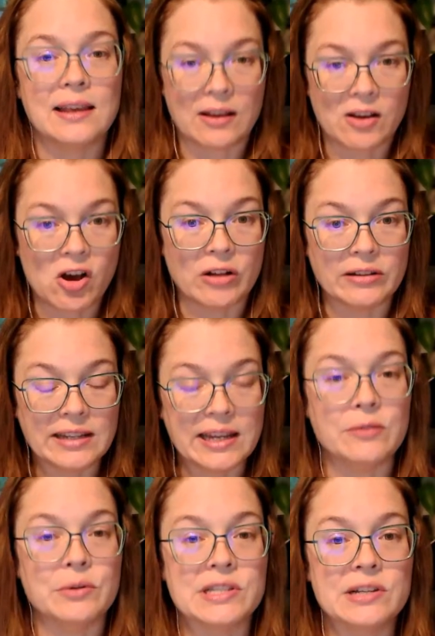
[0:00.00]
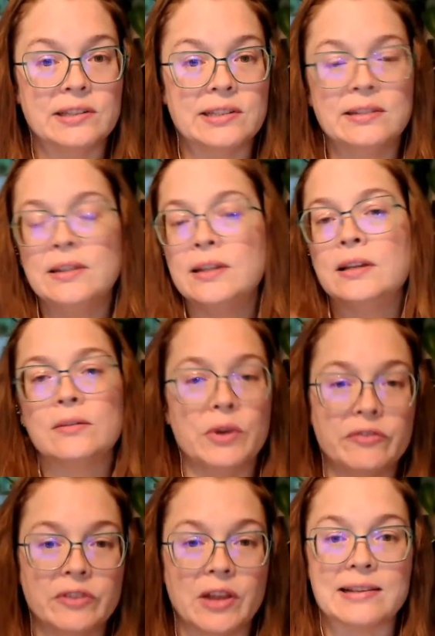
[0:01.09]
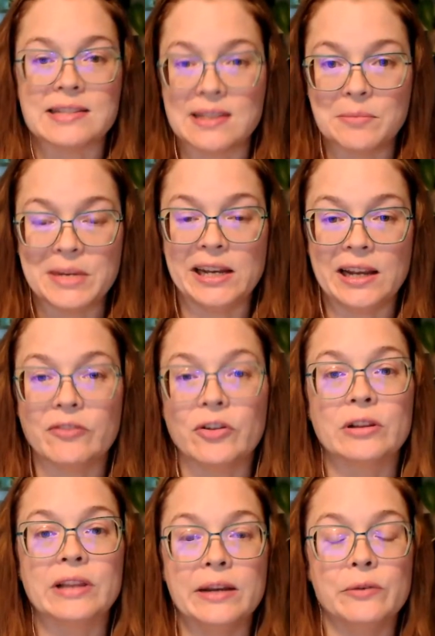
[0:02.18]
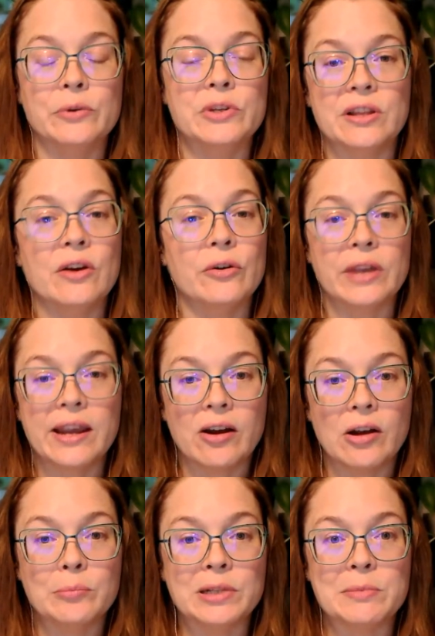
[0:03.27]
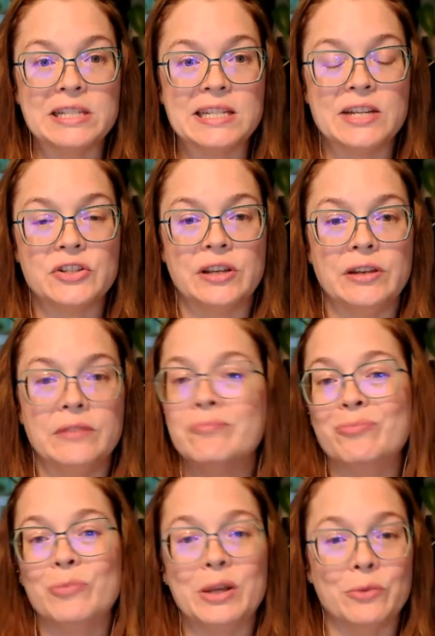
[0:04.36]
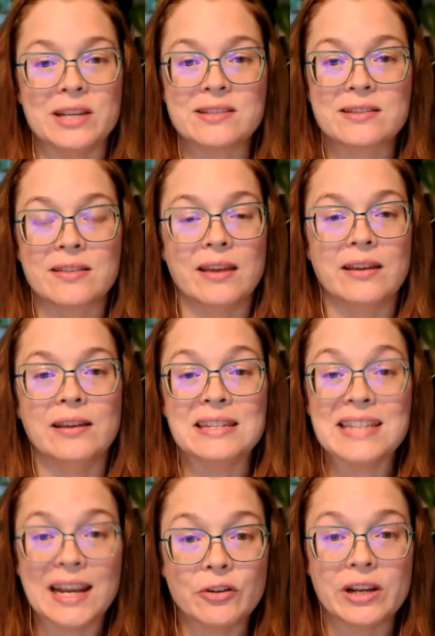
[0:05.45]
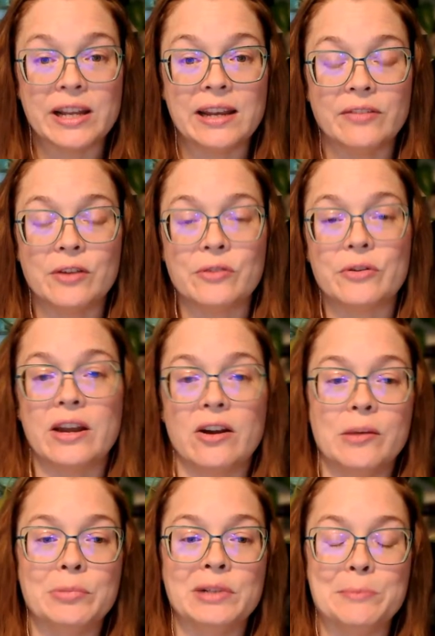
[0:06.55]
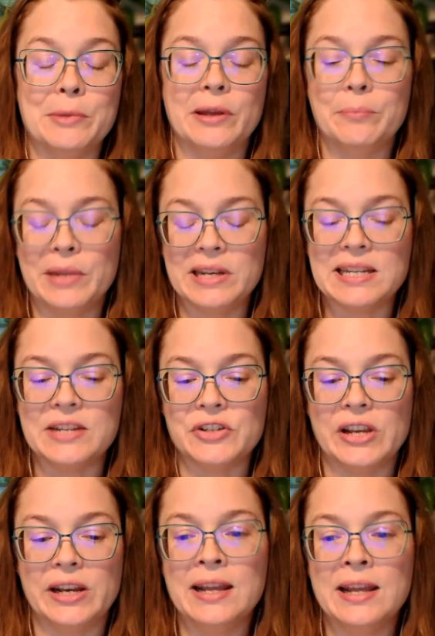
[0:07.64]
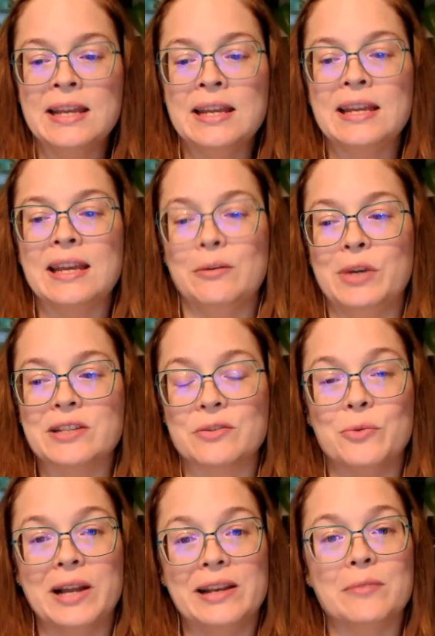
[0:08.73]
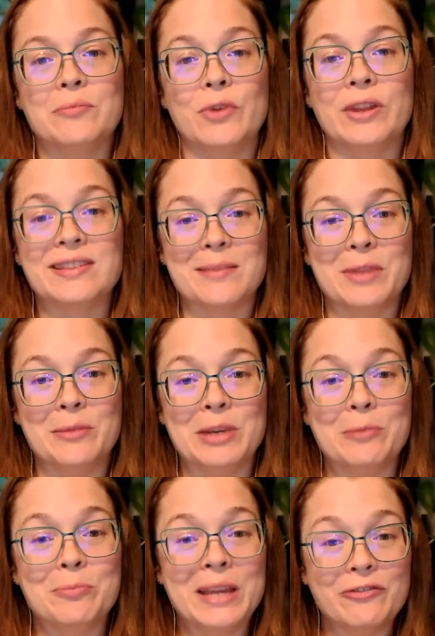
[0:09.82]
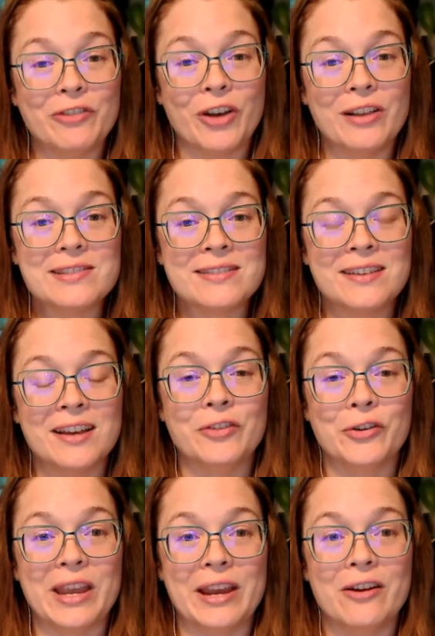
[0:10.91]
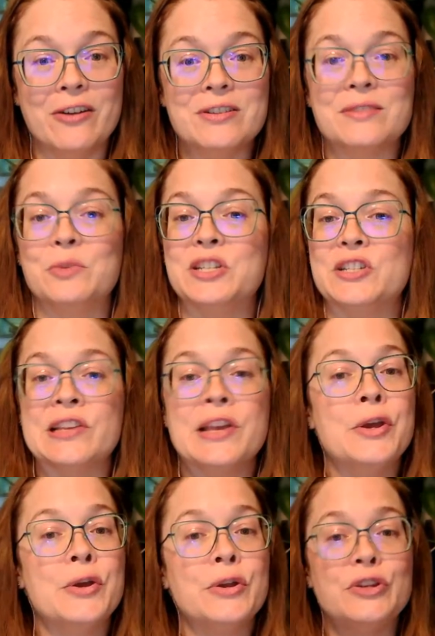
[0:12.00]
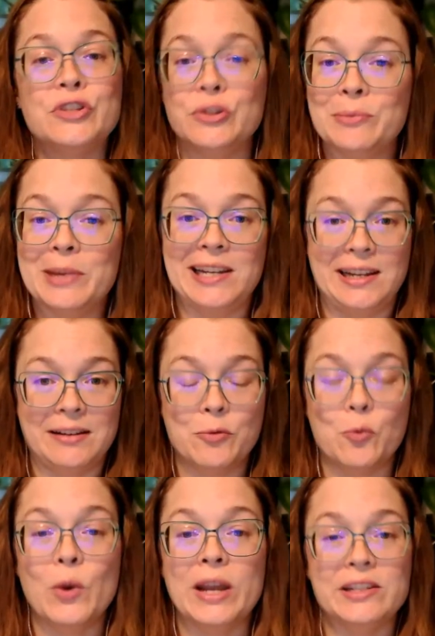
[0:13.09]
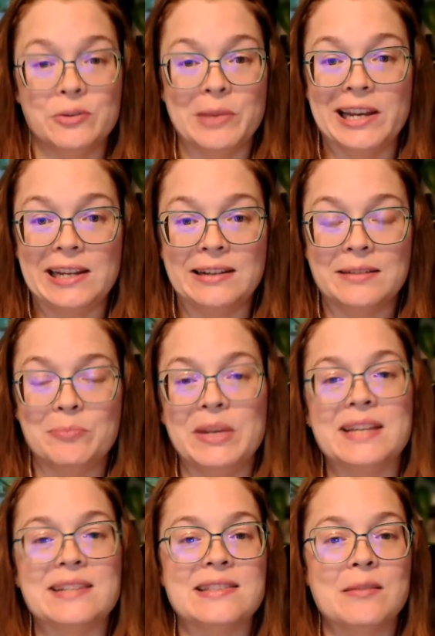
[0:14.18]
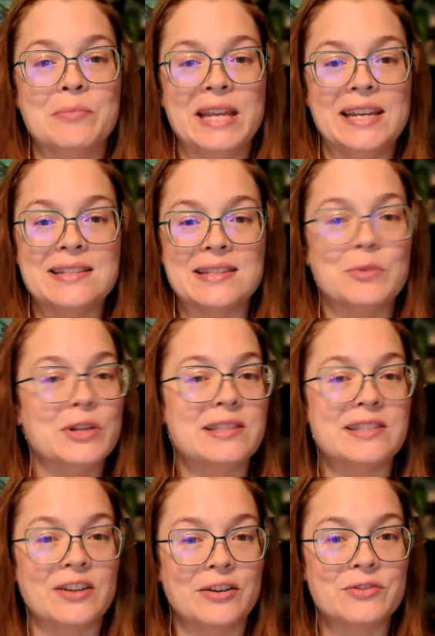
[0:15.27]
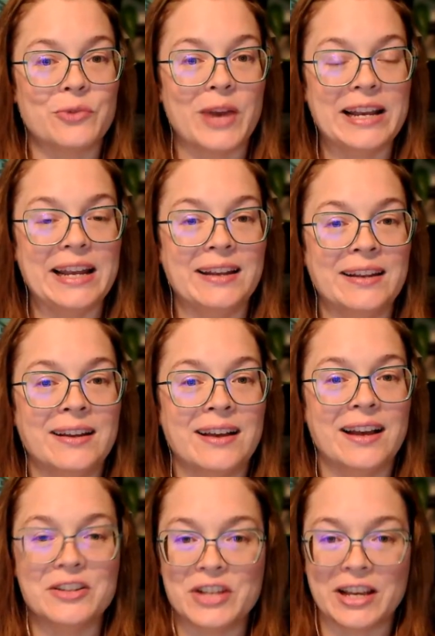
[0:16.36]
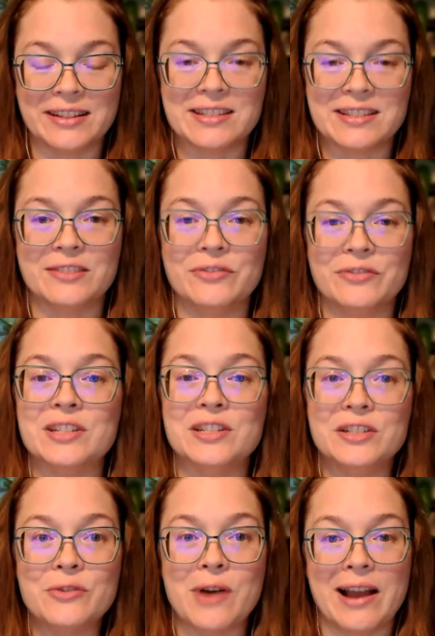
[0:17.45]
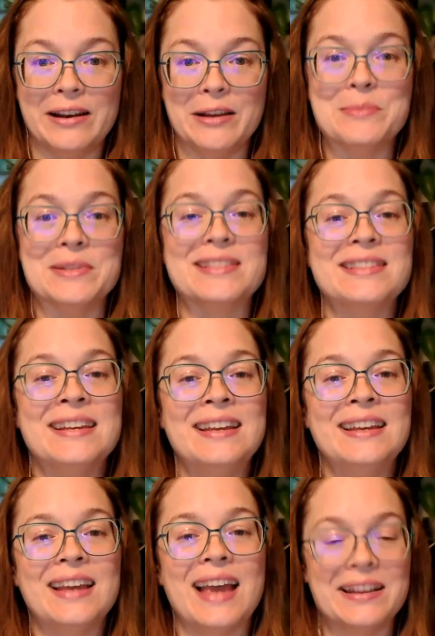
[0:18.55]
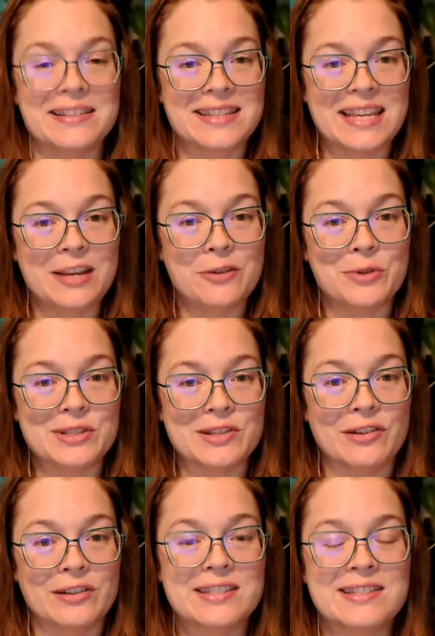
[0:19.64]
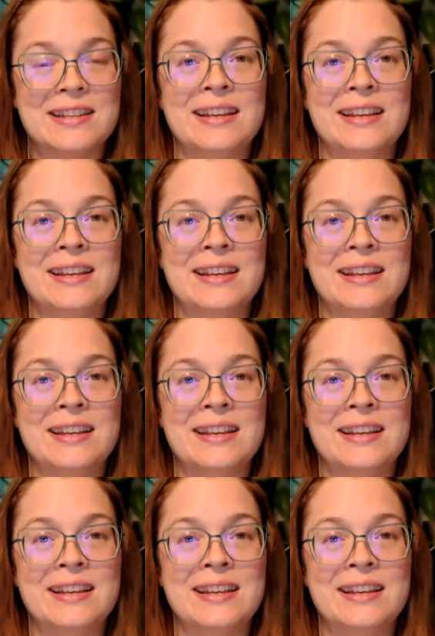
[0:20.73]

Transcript: called key result, we've lost the meaning of our language in the OKR implementation. We risk the integrity of the OKR implementation. And we also wind up with some of the big pitfalls of OKRs, which is too many, way too many. Because the minute someone starts writing a checklist of to-do items as key results,